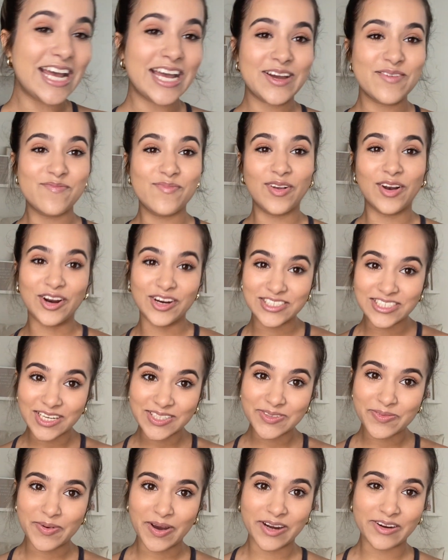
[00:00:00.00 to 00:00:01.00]
It blurs out
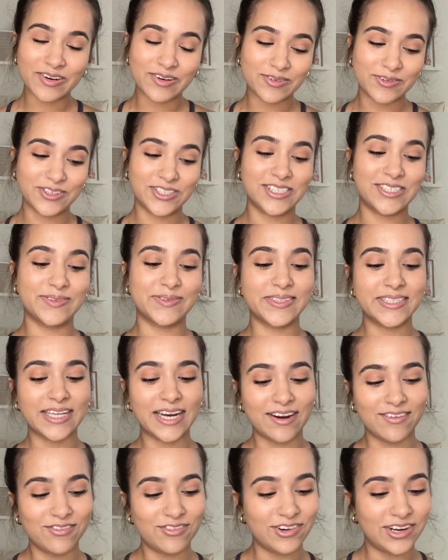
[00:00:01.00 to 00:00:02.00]
the background, which is something that
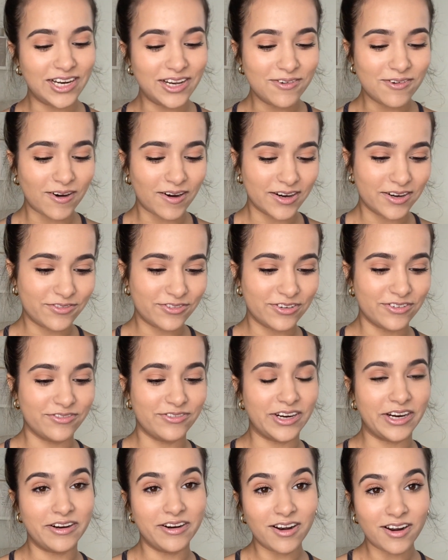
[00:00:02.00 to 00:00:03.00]
I've really wanted for a
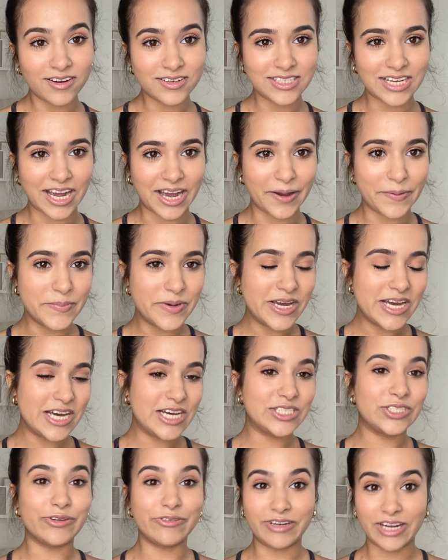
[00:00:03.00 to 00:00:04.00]
very long time.
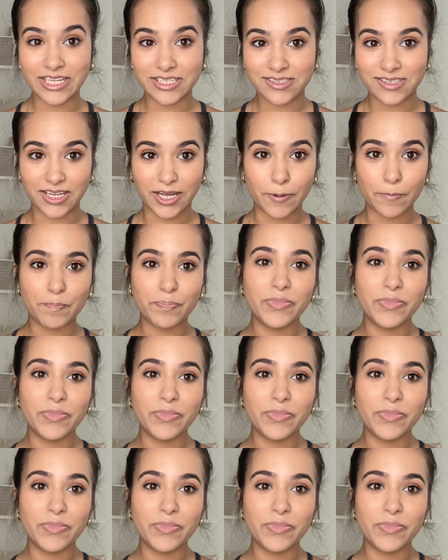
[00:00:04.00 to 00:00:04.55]
So let's see.